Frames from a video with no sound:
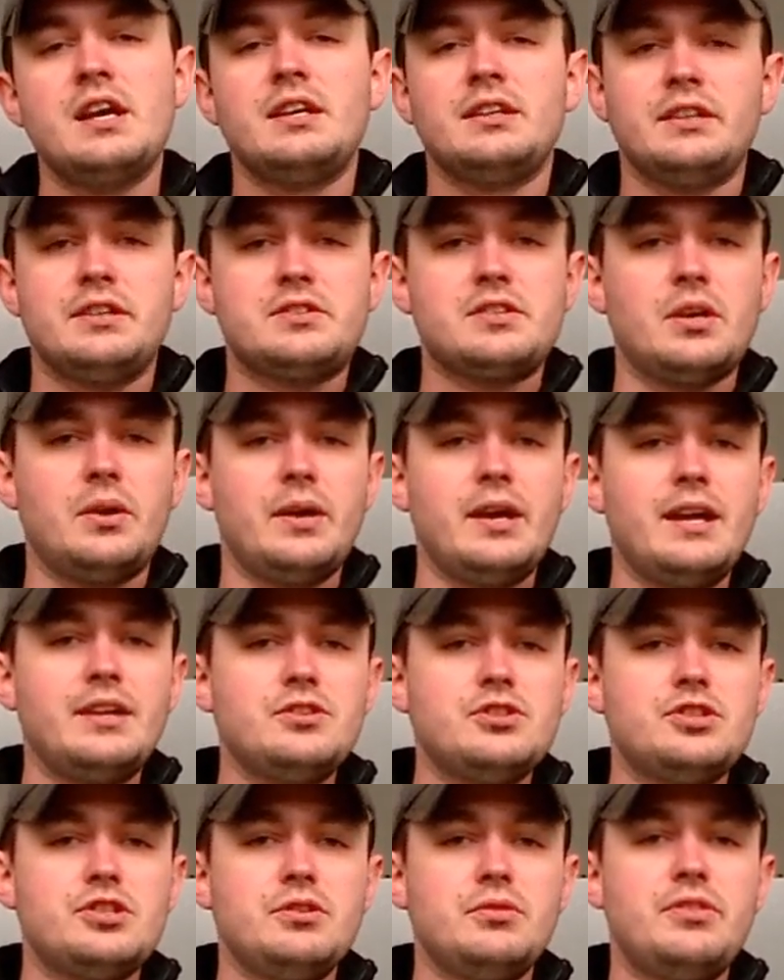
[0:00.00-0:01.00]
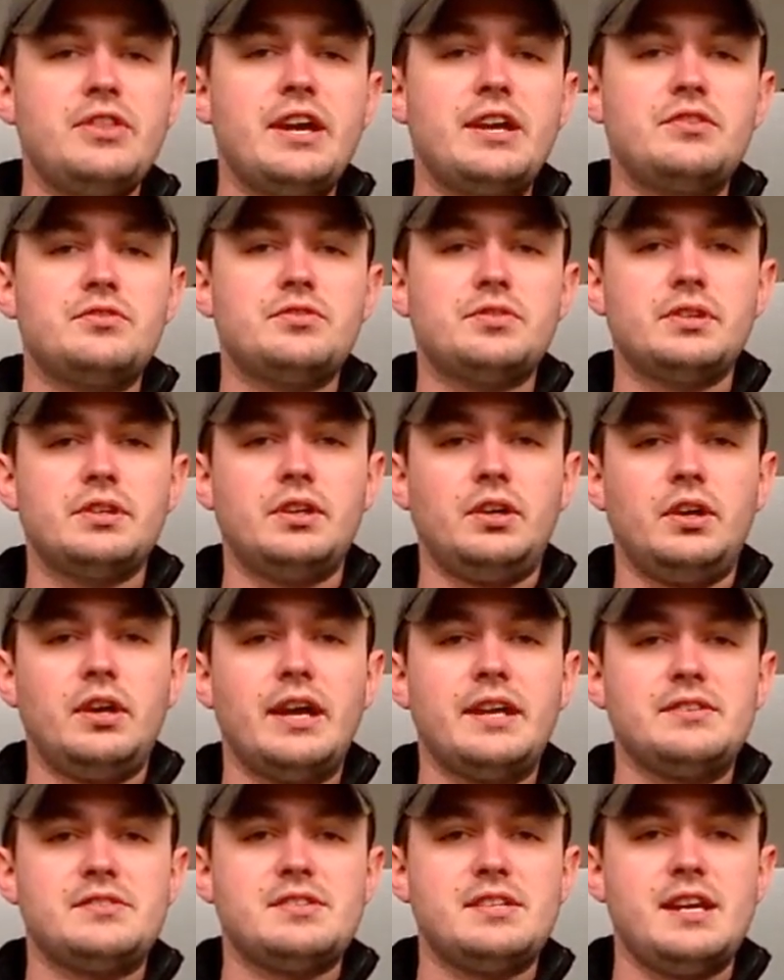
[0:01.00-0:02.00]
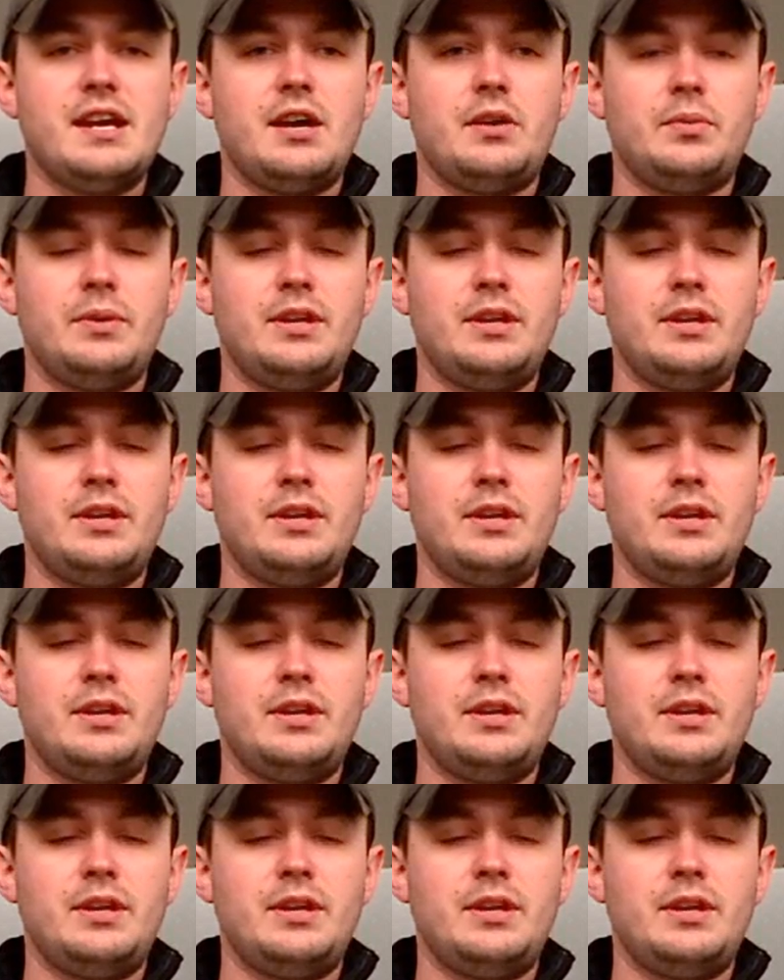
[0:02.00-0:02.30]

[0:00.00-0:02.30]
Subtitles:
Let's go ahead and shoot that drill and see how we